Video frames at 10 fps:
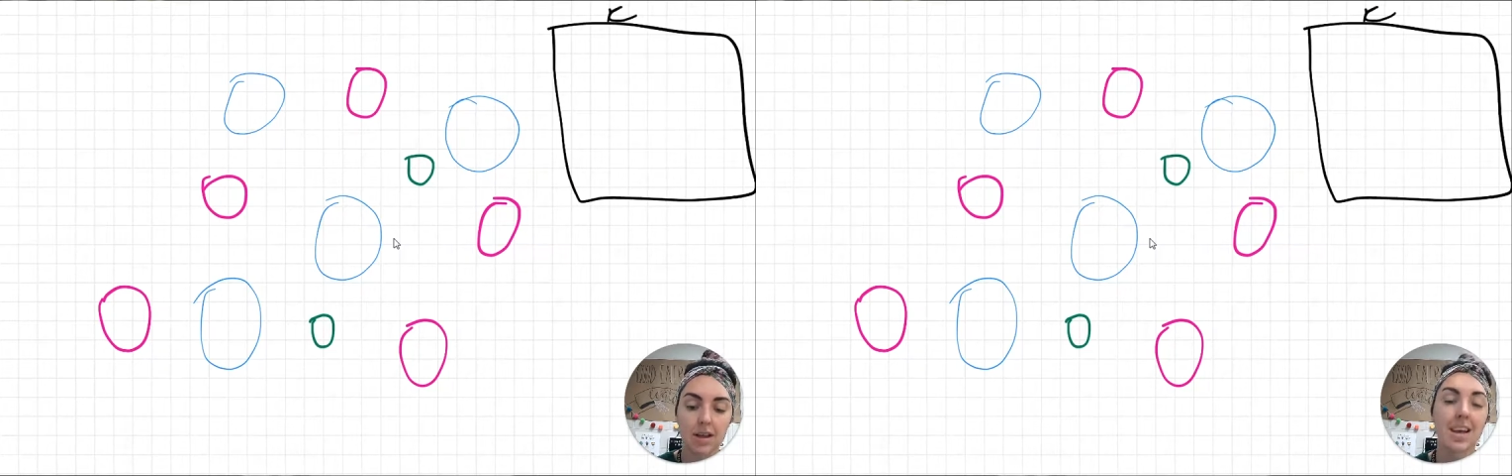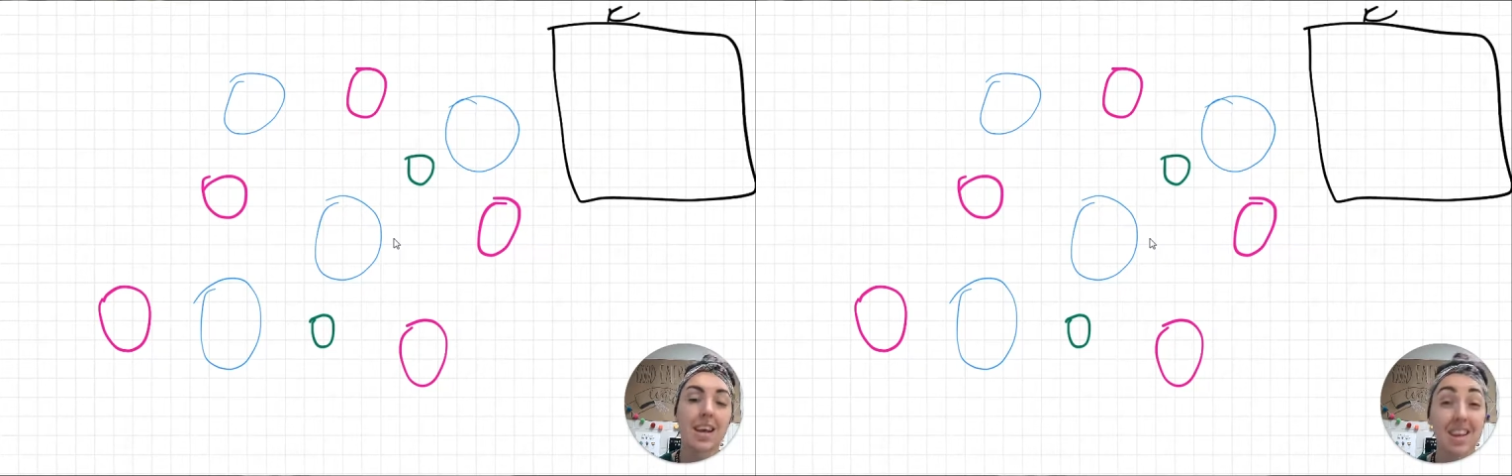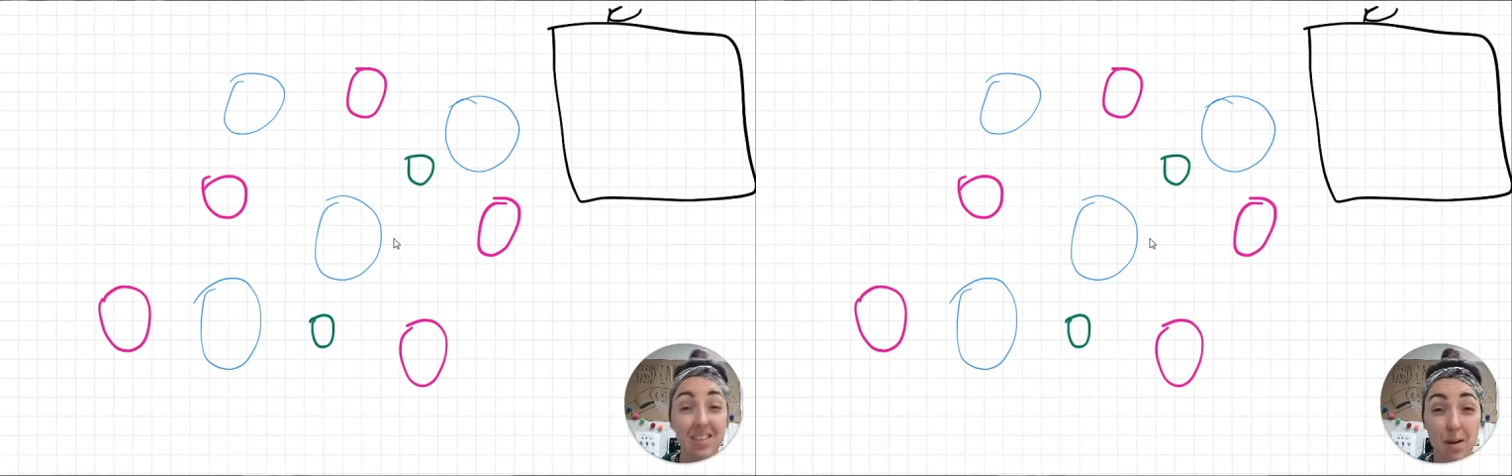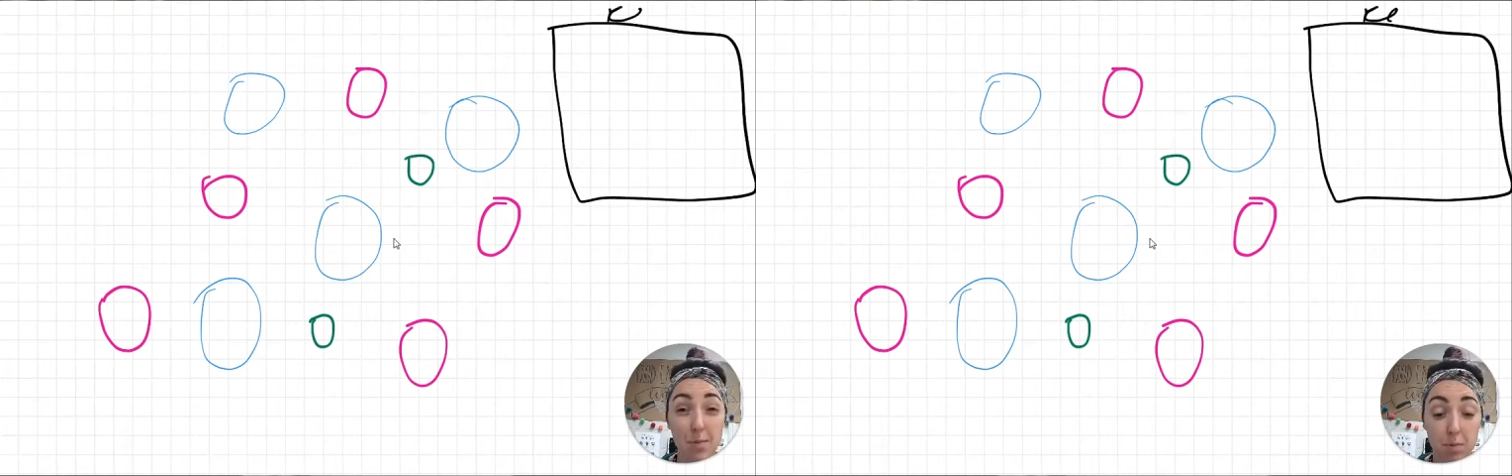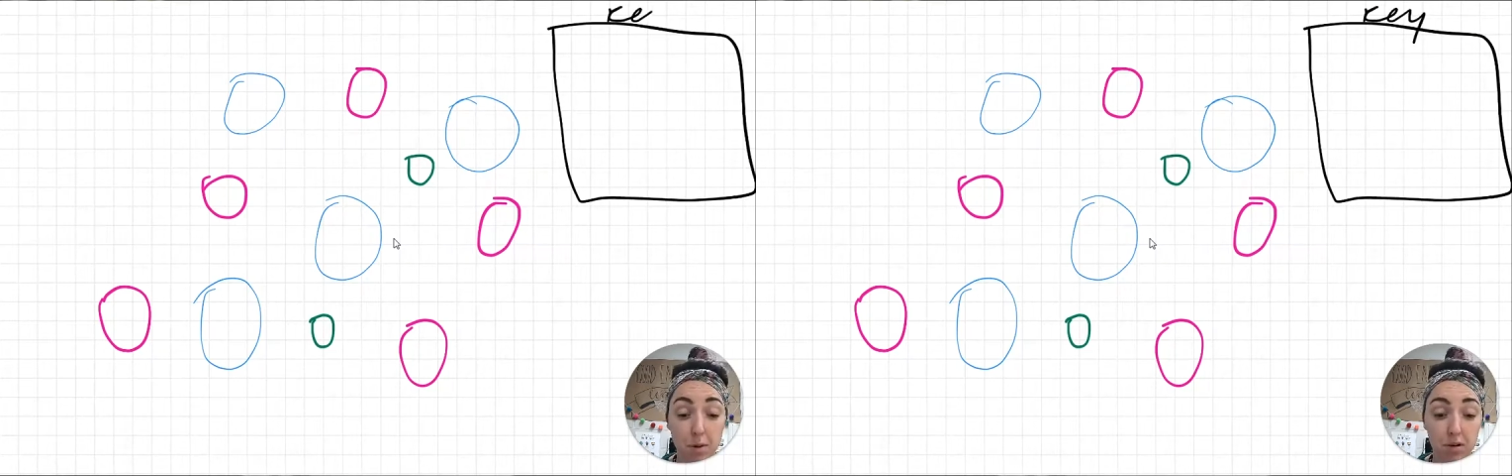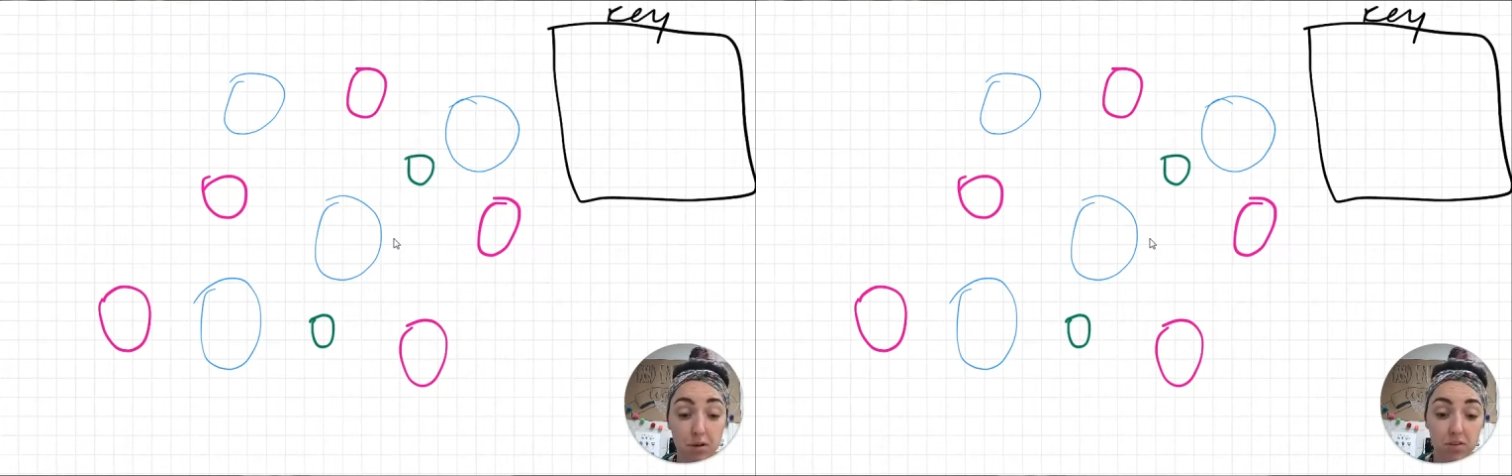I've got more particles now.